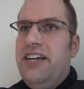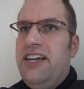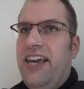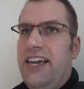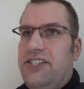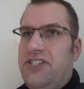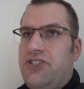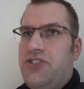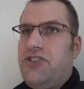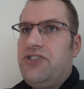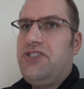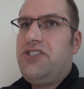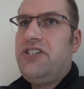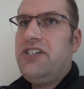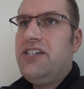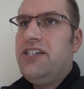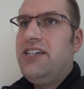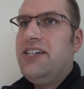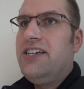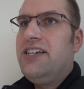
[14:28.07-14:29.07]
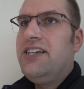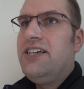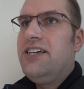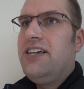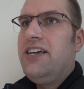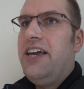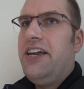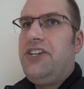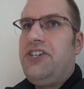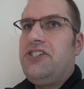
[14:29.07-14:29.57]
It
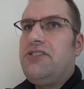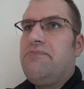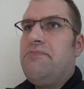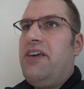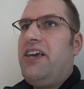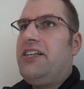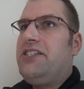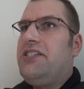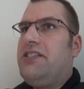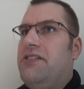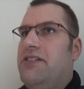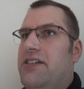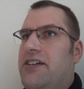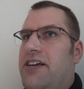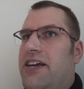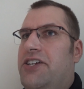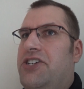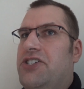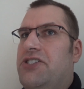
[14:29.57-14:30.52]
just makes the